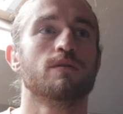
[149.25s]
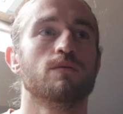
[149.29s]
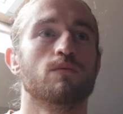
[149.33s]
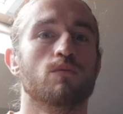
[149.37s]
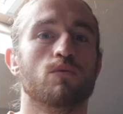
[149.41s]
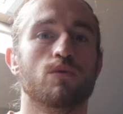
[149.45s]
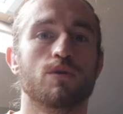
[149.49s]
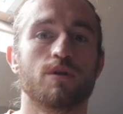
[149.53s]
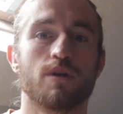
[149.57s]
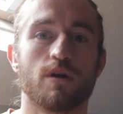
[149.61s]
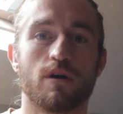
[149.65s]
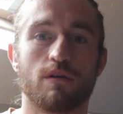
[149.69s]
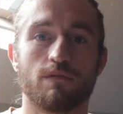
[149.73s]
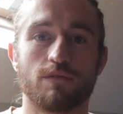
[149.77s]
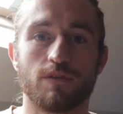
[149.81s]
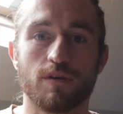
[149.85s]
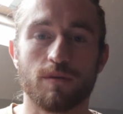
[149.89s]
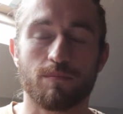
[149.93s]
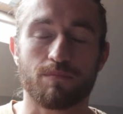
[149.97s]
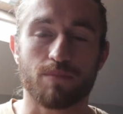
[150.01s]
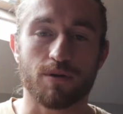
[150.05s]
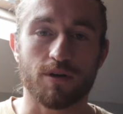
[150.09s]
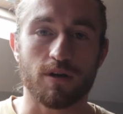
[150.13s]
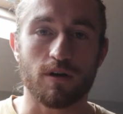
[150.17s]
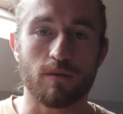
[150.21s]
One of the
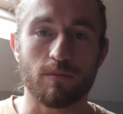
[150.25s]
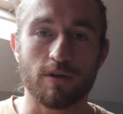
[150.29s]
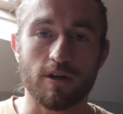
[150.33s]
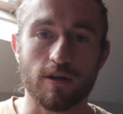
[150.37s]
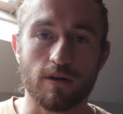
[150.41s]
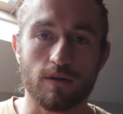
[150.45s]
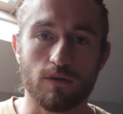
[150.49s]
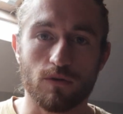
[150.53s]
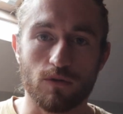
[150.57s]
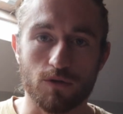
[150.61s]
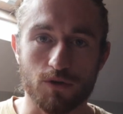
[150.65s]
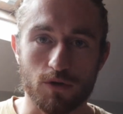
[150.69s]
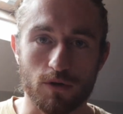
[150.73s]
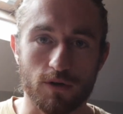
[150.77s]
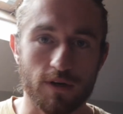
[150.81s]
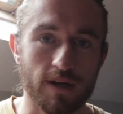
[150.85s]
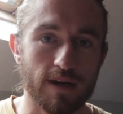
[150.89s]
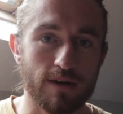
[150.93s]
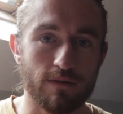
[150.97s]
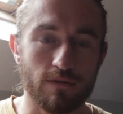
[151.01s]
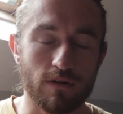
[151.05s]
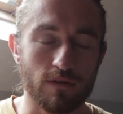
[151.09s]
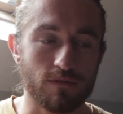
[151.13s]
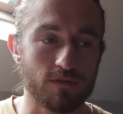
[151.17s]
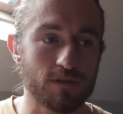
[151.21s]
predominant cultural
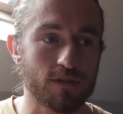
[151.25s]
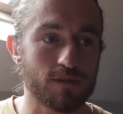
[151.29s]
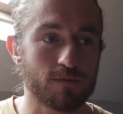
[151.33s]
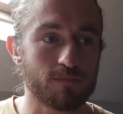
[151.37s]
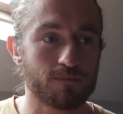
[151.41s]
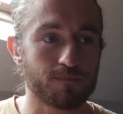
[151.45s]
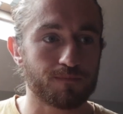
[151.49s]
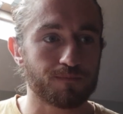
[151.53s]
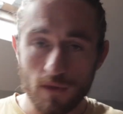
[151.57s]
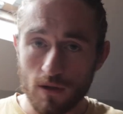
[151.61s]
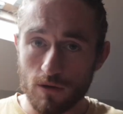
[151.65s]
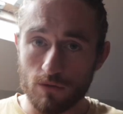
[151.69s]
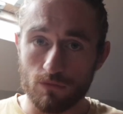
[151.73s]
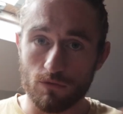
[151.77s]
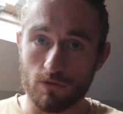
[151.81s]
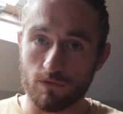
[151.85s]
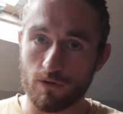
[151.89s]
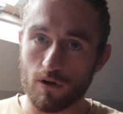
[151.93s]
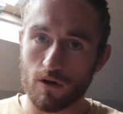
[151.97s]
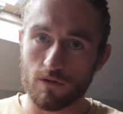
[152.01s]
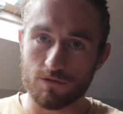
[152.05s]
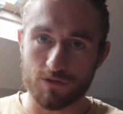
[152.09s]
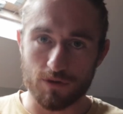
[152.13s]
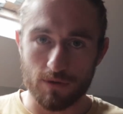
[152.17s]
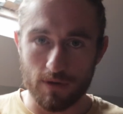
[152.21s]
narratives
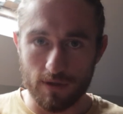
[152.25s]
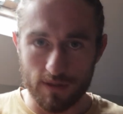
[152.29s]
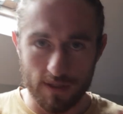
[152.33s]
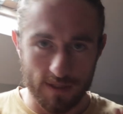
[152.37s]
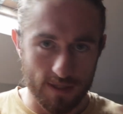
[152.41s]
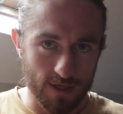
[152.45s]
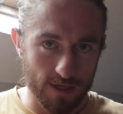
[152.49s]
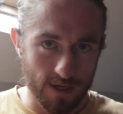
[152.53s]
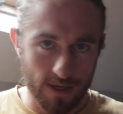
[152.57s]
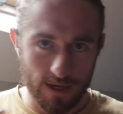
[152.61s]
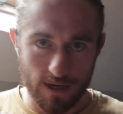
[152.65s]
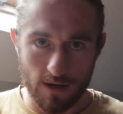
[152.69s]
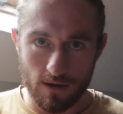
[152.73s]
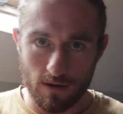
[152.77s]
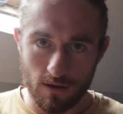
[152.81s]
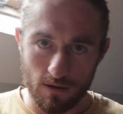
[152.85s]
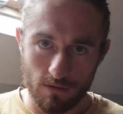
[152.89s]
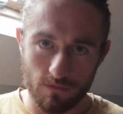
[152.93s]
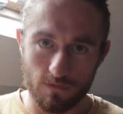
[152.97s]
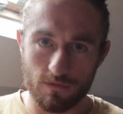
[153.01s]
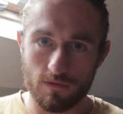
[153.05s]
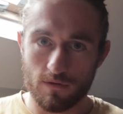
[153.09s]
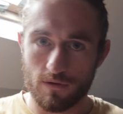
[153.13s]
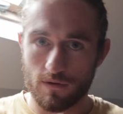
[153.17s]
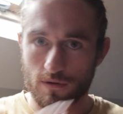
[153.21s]
revolves around this idea
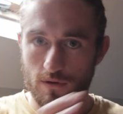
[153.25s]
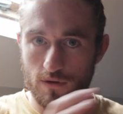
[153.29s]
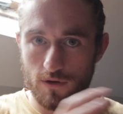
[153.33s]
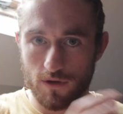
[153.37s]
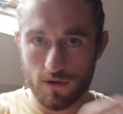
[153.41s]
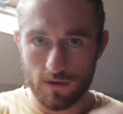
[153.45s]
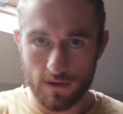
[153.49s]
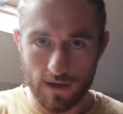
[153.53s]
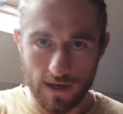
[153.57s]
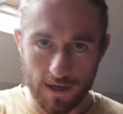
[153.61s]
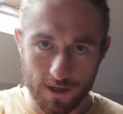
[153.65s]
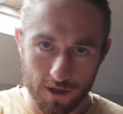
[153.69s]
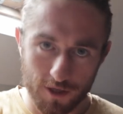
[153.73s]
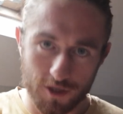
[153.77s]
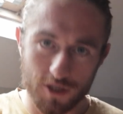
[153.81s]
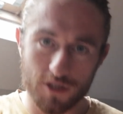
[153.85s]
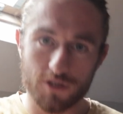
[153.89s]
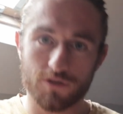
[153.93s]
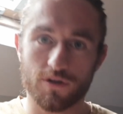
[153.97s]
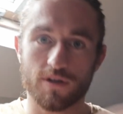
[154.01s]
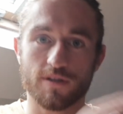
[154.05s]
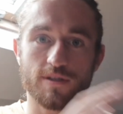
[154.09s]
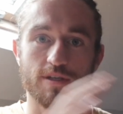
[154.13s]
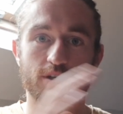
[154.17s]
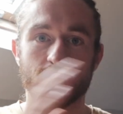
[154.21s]
of energy
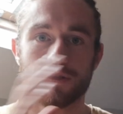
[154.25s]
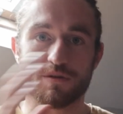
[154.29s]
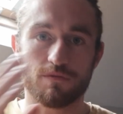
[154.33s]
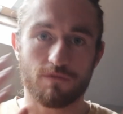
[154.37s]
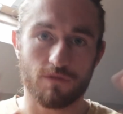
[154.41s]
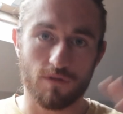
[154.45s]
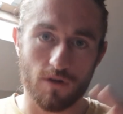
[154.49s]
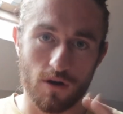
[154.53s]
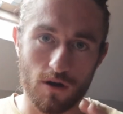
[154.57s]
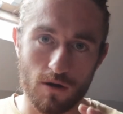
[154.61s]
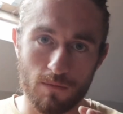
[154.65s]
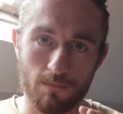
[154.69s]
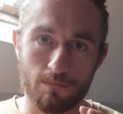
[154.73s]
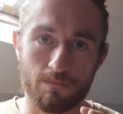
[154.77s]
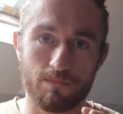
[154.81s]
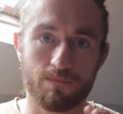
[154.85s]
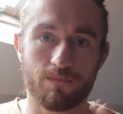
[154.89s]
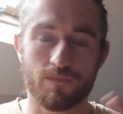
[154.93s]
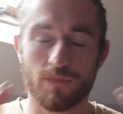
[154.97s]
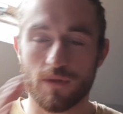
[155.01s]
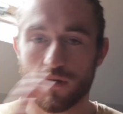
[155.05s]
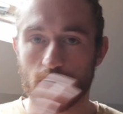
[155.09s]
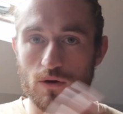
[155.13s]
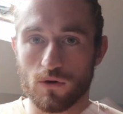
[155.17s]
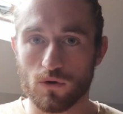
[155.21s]
transition from
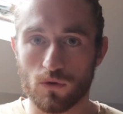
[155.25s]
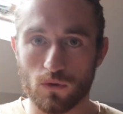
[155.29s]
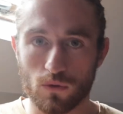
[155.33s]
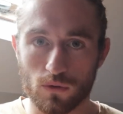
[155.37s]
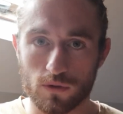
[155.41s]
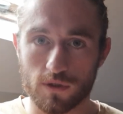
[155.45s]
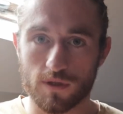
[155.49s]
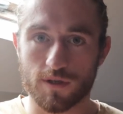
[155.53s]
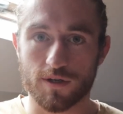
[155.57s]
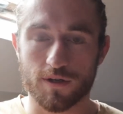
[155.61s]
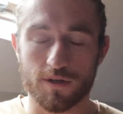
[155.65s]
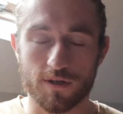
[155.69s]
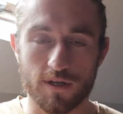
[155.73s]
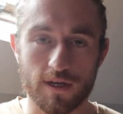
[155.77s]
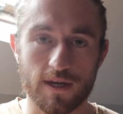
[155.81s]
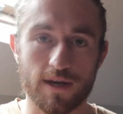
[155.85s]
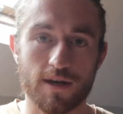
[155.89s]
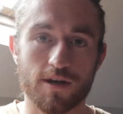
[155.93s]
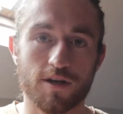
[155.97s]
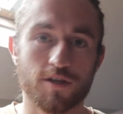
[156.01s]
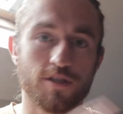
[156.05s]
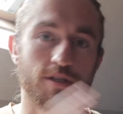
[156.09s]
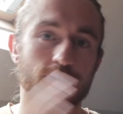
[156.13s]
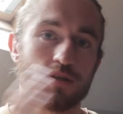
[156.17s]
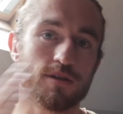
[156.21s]
old dirty
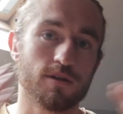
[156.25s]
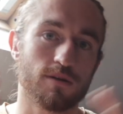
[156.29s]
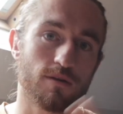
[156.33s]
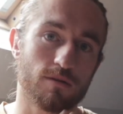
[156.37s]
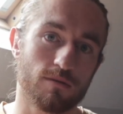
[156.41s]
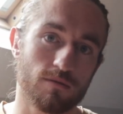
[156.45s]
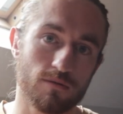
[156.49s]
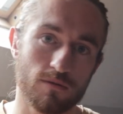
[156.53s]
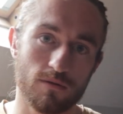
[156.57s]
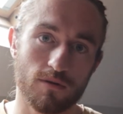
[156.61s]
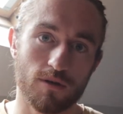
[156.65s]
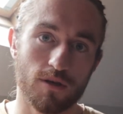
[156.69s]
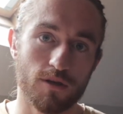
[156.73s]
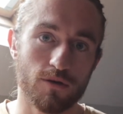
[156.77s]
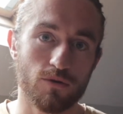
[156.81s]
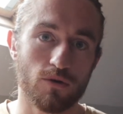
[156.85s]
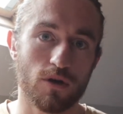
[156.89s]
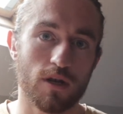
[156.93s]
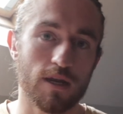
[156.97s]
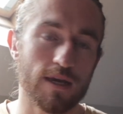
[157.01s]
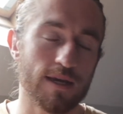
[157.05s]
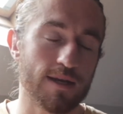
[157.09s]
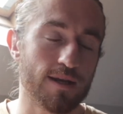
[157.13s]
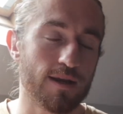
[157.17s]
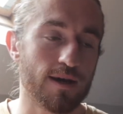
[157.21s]
energy to new
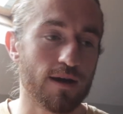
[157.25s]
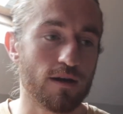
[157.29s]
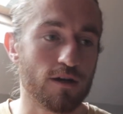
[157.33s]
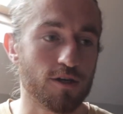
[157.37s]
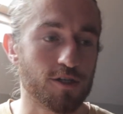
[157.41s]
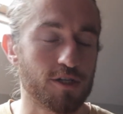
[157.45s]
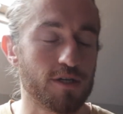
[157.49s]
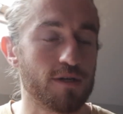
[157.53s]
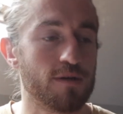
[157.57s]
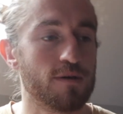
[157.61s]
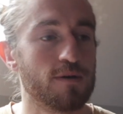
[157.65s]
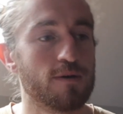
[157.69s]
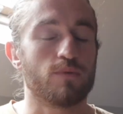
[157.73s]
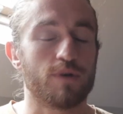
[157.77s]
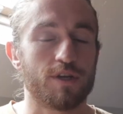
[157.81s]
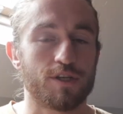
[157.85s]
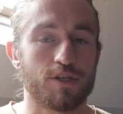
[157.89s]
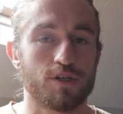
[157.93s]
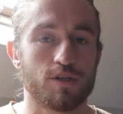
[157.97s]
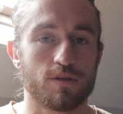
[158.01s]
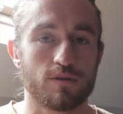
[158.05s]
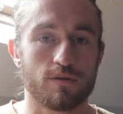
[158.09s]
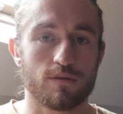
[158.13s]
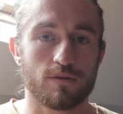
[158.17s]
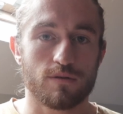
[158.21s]
clean energy,
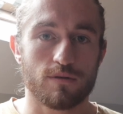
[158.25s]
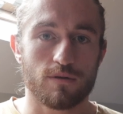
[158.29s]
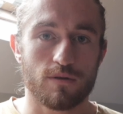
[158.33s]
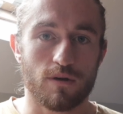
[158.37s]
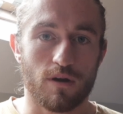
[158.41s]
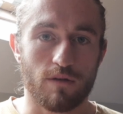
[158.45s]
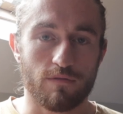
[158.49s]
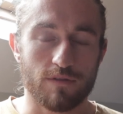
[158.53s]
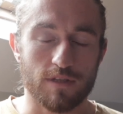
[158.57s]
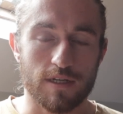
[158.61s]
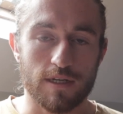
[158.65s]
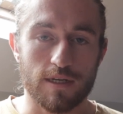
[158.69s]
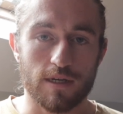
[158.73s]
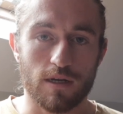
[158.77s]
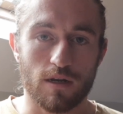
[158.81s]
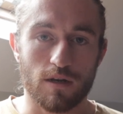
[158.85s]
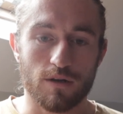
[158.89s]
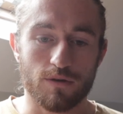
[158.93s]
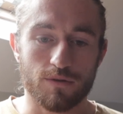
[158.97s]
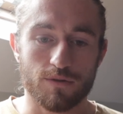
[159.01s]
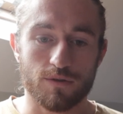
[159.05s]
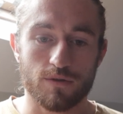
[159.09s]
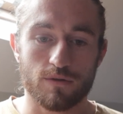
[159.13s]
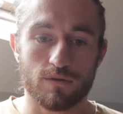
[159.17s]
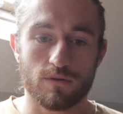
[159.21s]
which obviously
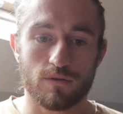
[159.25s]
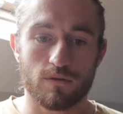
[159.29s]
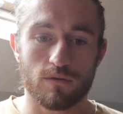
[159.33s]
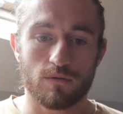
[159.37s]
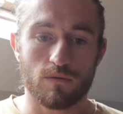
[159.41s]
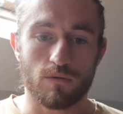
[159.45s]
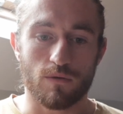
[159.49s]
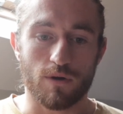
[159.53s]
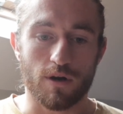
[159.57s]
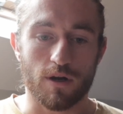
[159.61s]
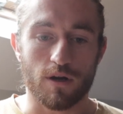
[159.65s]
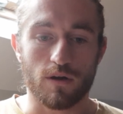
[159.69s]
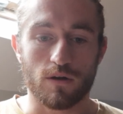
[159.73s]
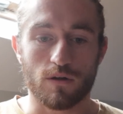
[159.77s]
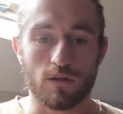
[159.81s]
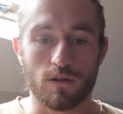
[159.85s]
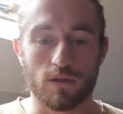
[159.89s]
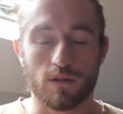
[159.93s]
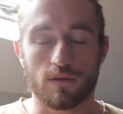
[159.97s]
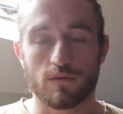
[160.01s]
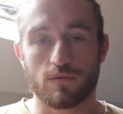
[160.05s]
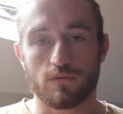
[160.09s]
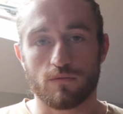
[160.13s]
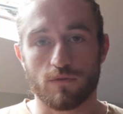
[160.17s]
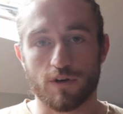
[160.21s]
includes what are
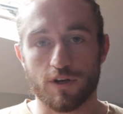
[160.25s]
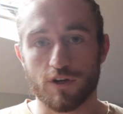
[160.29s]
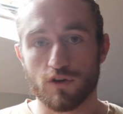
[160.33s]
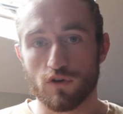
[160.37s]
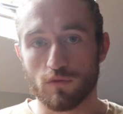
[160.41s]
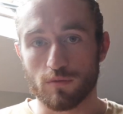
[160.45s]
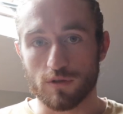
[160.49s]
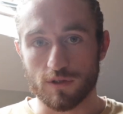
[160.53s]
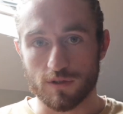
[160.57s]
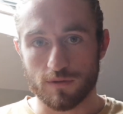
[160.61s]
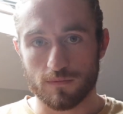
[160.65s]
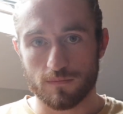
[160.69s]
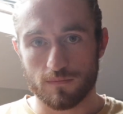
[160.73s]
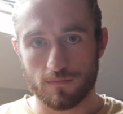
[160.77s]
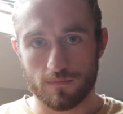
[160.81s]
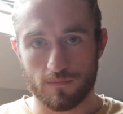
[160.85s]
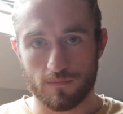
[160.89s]
called renewables.